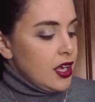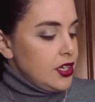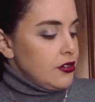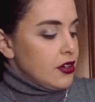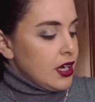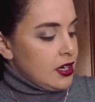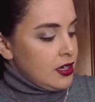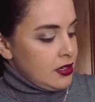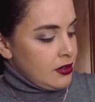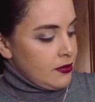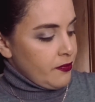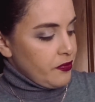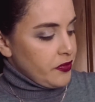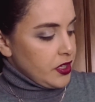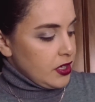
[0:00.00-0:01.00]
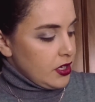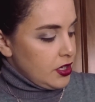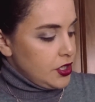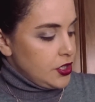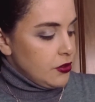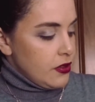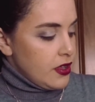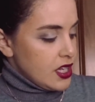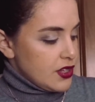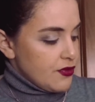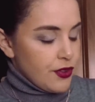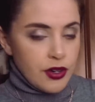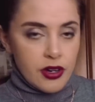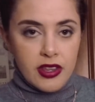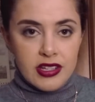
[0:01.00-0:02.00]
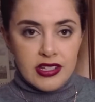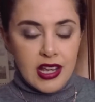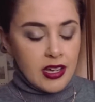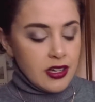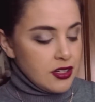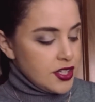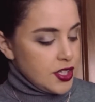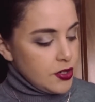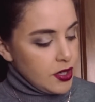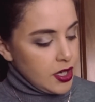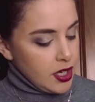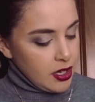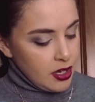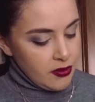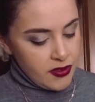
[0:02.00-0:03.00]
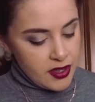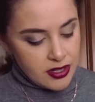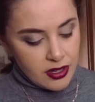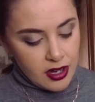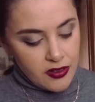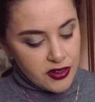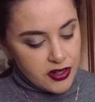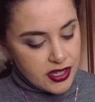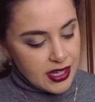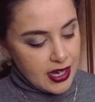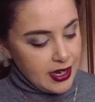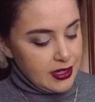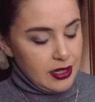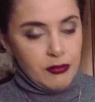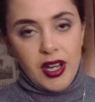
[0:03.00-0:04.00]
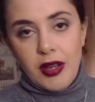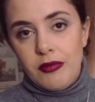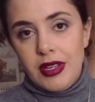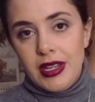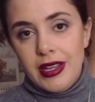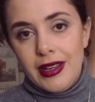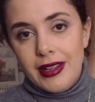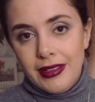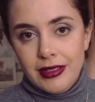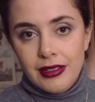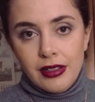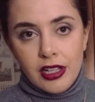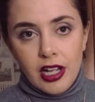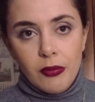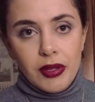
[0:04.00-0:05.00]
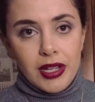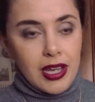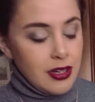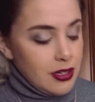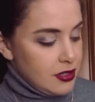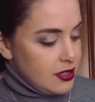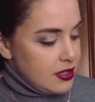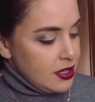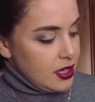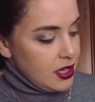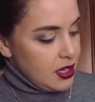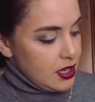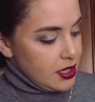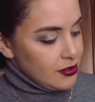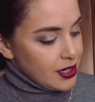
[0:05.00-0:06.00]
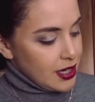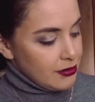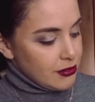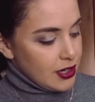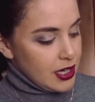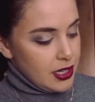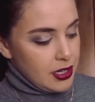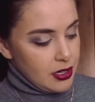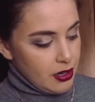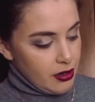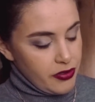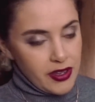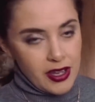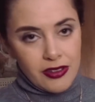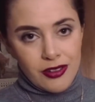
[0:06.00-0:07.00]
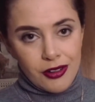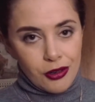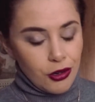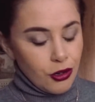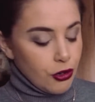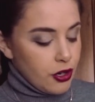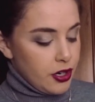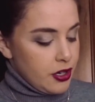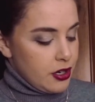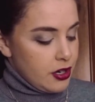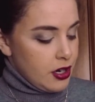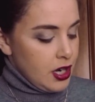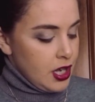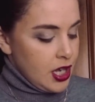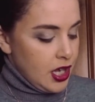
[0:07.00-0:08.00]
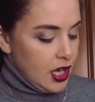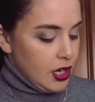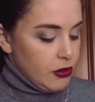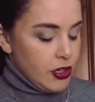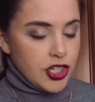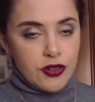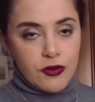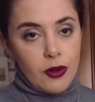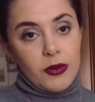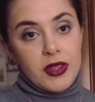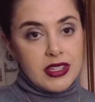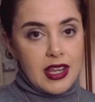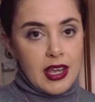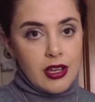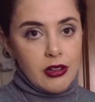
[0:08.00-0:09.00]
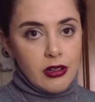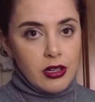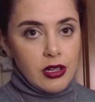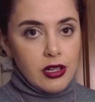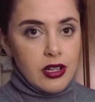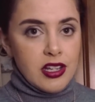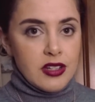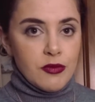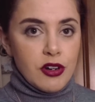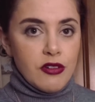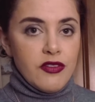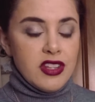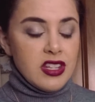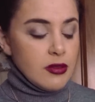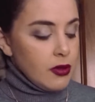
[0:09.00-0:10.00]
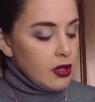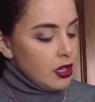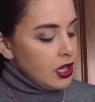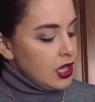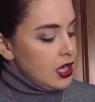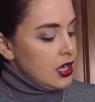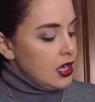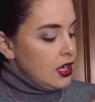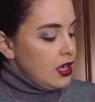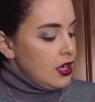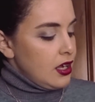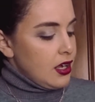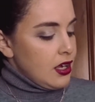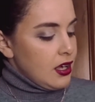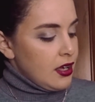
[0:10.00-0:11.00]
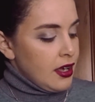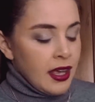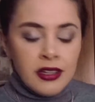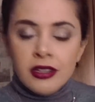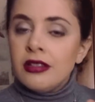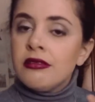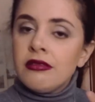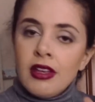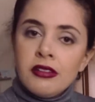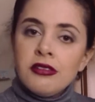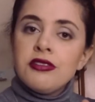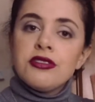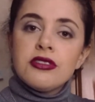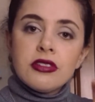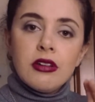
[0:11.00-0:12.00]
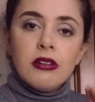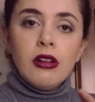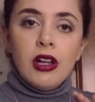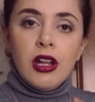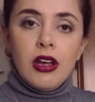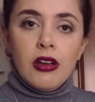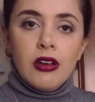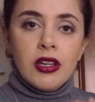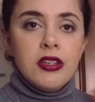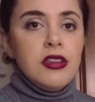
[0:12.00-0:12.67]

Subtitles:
You can do this for the second string on this other side. It might be a little complicated to see. You can write it on the inner corner, which from this angle is more visible. And then you just go along.